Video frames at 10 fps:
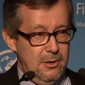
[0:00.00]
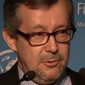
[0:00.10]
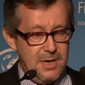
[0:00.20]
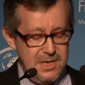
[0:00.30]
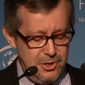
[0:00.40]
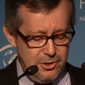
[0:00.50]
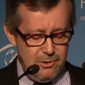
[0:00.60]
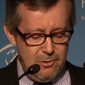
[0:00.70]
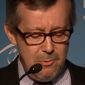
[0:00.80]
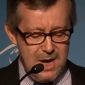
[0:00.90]

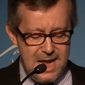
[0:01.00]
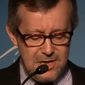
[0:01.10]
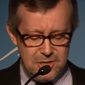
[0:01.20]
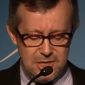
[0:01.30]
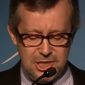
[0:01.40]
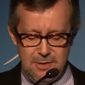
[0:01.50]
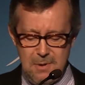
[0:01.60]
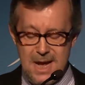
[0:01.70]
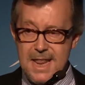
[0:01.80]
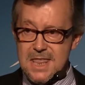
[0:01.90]
Traditional relationship
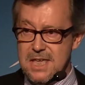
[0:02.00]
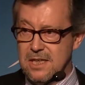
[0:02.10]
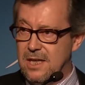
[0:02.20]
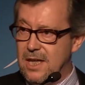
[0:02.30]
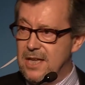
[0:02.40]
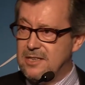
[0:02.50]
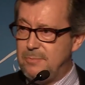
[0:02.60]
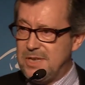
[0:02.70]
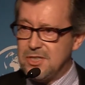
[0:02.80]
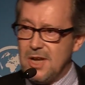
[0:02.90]
lending,
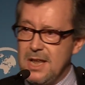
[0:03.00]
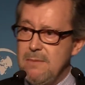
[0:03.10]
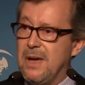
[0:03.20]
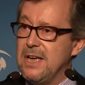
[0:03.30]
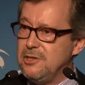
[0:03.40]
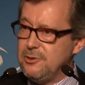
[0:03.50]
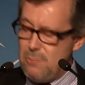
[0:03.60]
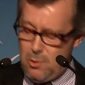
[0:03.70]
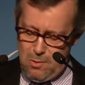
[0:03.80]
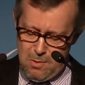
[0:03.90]
especially by
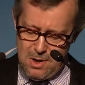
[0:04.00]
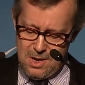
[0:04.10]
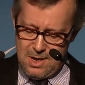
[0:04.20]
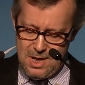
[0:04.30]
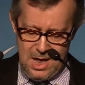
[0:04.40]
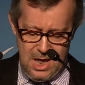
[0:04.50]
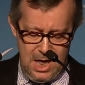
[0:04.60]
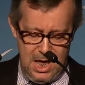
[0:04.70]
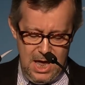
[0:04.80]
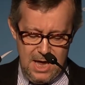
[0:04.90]
small
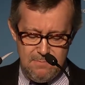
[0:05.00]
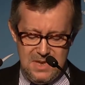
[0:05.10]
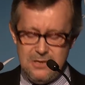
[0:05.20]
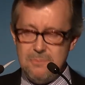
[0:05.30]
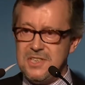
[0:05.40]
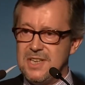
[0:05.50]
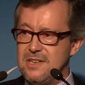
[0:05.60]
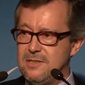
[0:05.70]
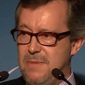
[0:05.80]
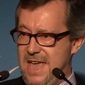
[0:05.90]
and
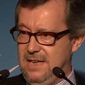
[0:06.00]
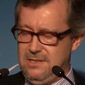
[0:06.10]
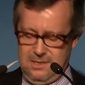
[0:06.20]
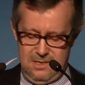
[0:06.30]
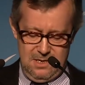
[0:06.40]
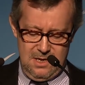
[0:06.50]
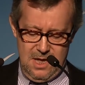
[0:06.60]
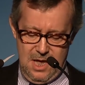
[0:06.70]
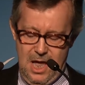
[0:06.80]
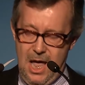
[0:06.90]
medium-sized banks,
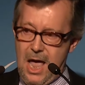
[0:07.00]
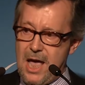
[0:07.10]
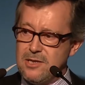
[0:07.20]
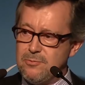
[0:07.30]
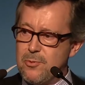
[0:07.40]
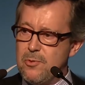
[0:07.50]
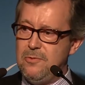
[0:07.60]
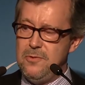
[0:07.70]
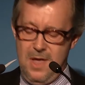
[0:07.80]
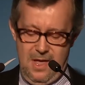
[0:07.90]
has
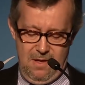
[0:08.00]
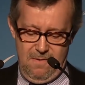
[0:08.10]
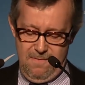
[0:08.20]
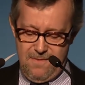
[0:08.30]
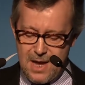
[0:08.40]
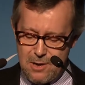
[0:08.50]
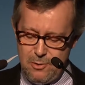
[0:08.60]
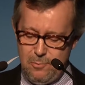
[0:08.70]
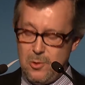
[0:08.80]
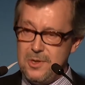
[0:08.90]
proven
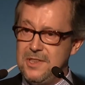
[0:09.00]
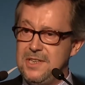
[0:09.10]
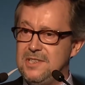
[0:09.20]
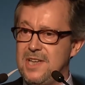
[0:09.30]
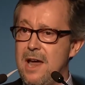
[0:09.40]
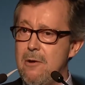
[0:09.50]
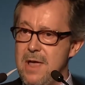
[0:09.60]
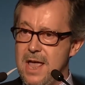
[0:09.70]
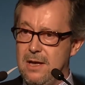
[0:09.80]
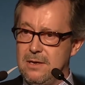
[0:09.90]
valuable in this
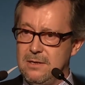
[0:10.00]
area.